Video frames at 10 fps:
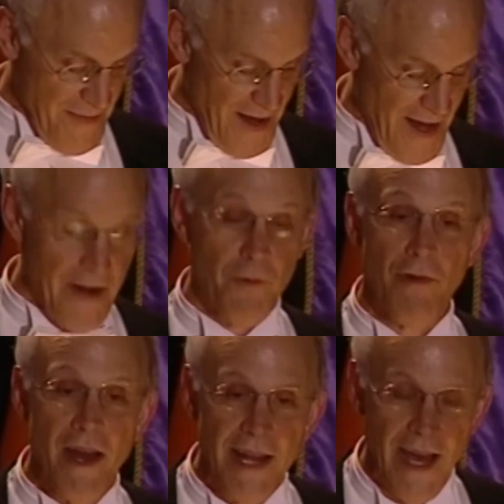and
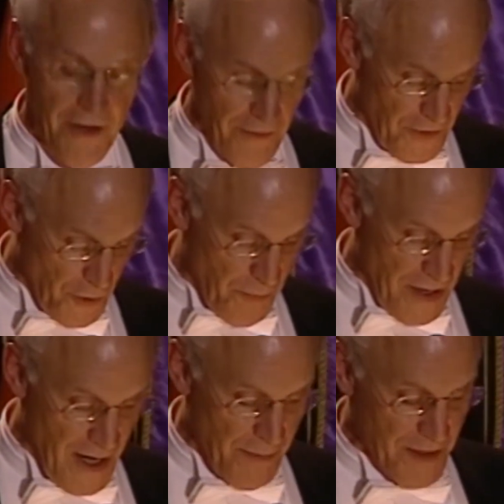run out of new
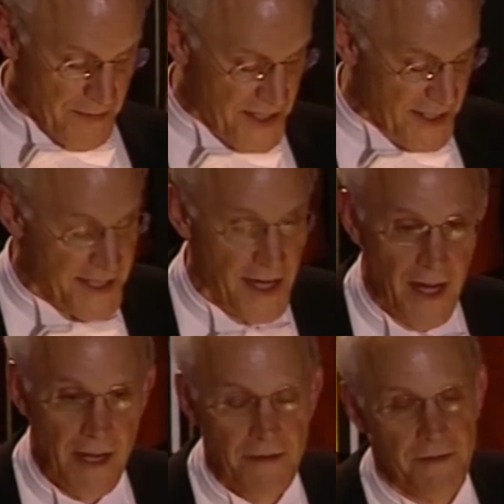problems to
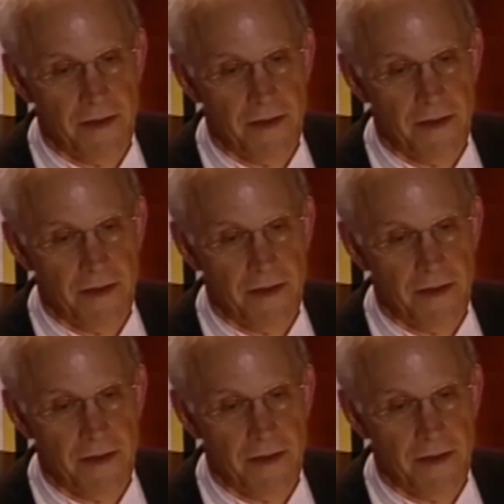solve,